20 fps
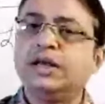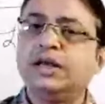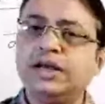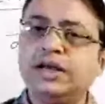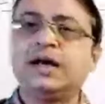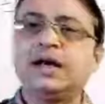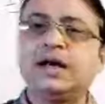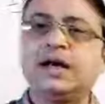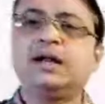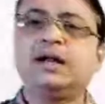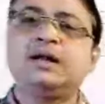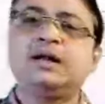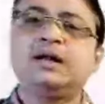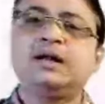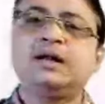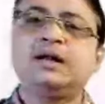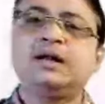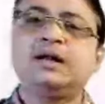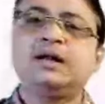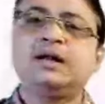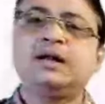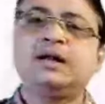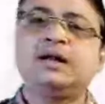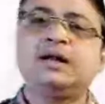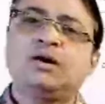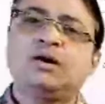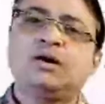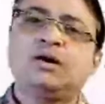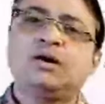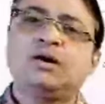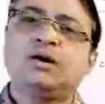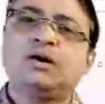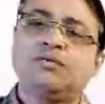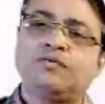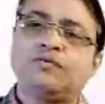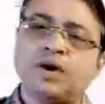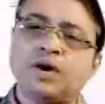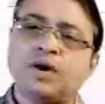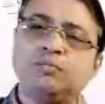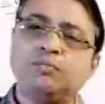here
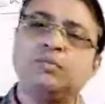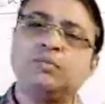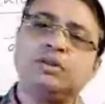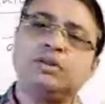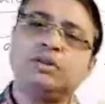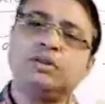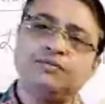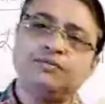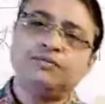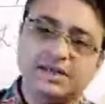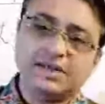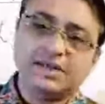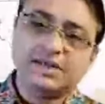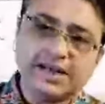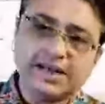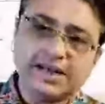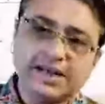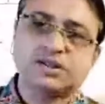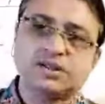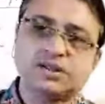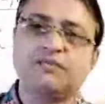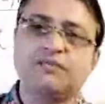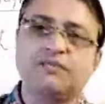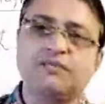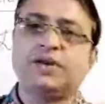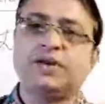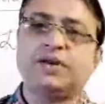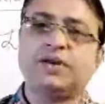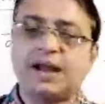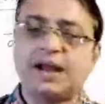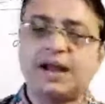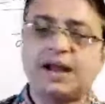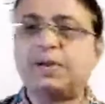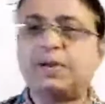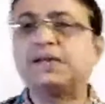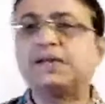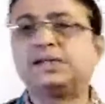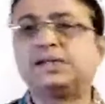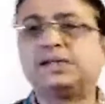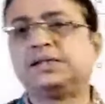from the physics of
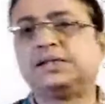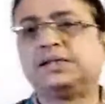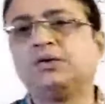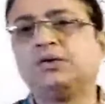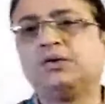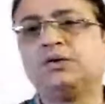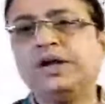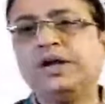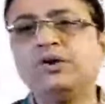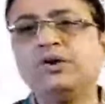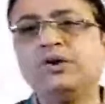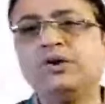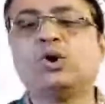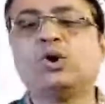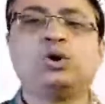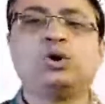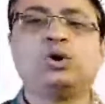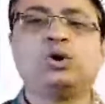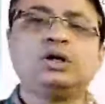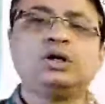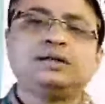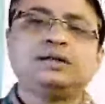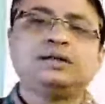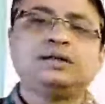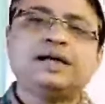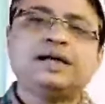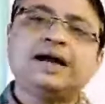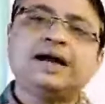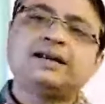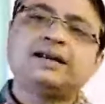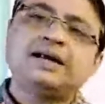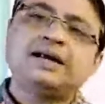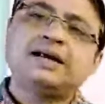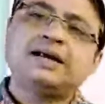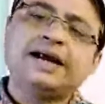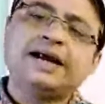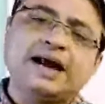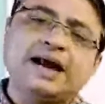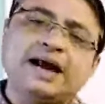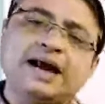capacitor, we know that
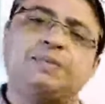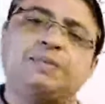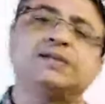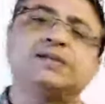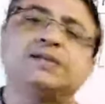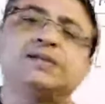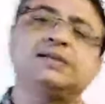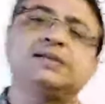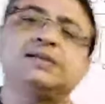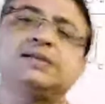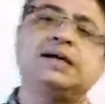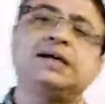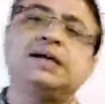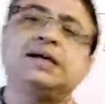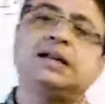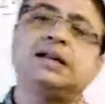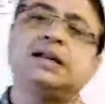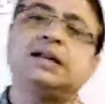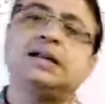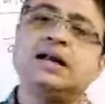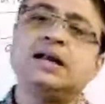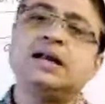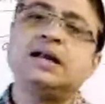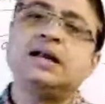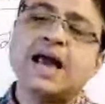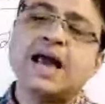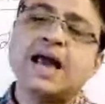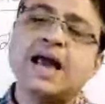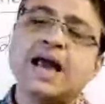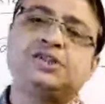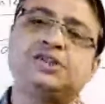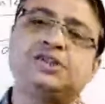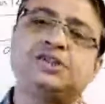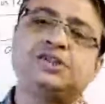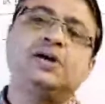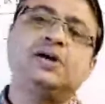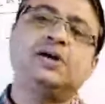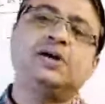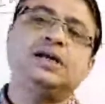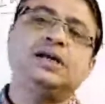a capacitor
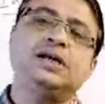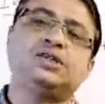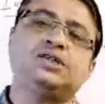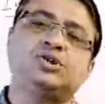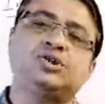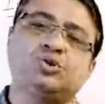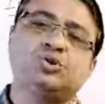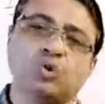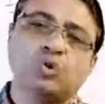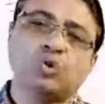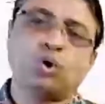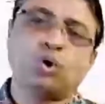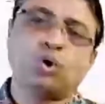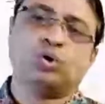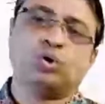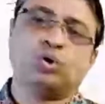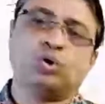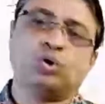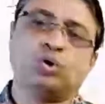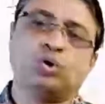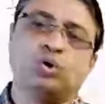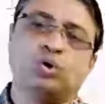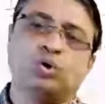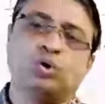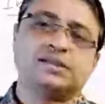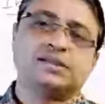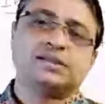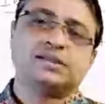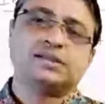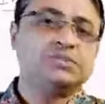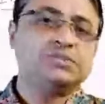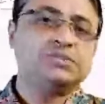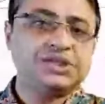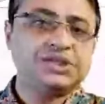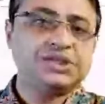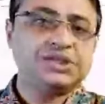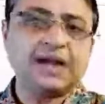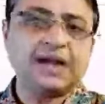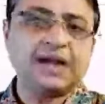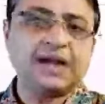actually stores some
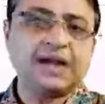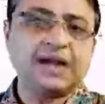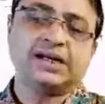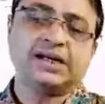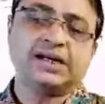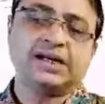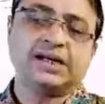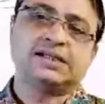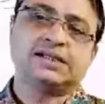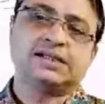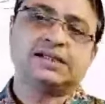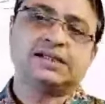charges